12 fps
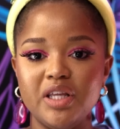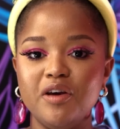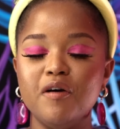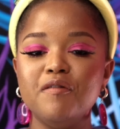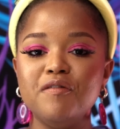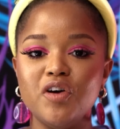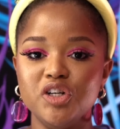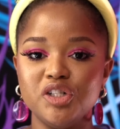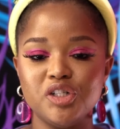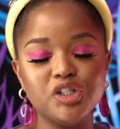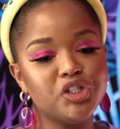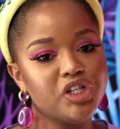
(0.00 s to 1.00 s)
the
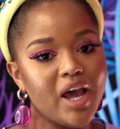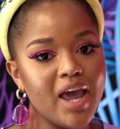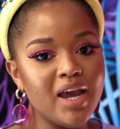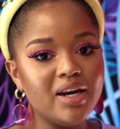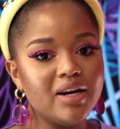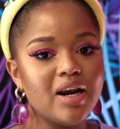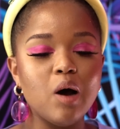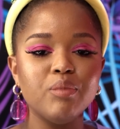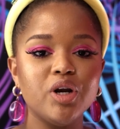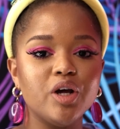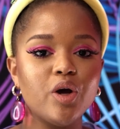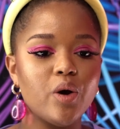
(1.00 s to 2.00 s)
first shade, now I'm
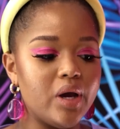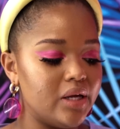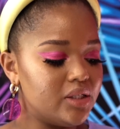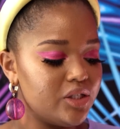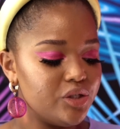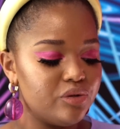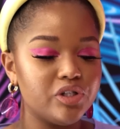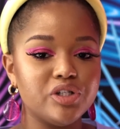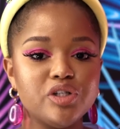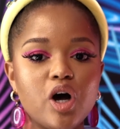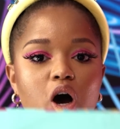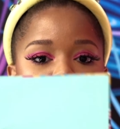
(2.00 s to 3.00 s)
gonna go into
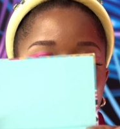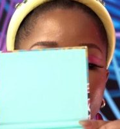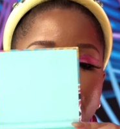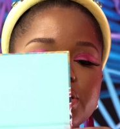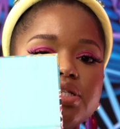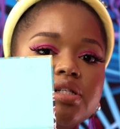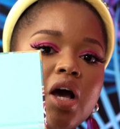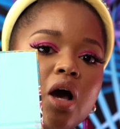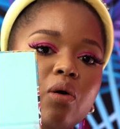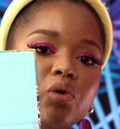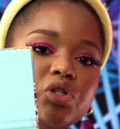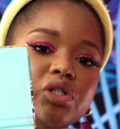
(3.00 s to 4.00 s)
Starburst,
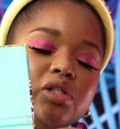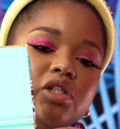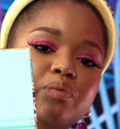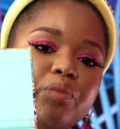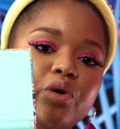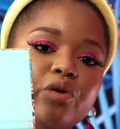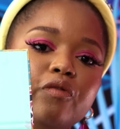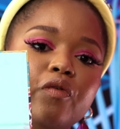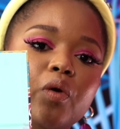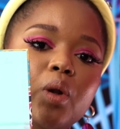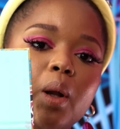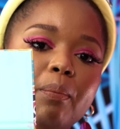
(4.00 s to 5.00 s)
which is this
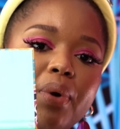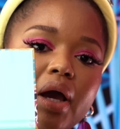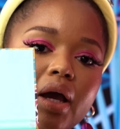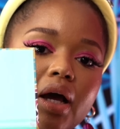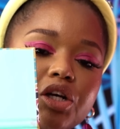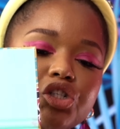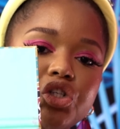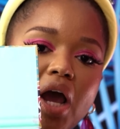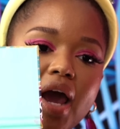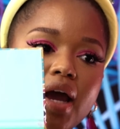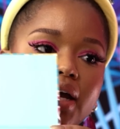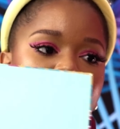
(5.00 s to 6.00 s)
beautiful pink
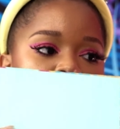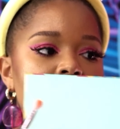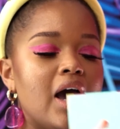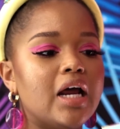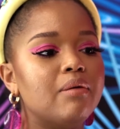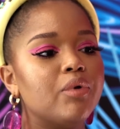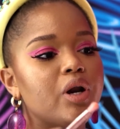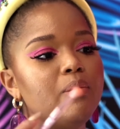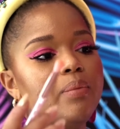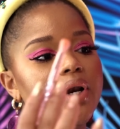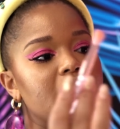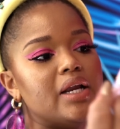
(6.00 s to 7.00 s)
shade, and I'm gonna
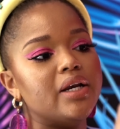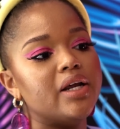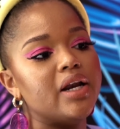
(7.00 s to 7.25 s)
blend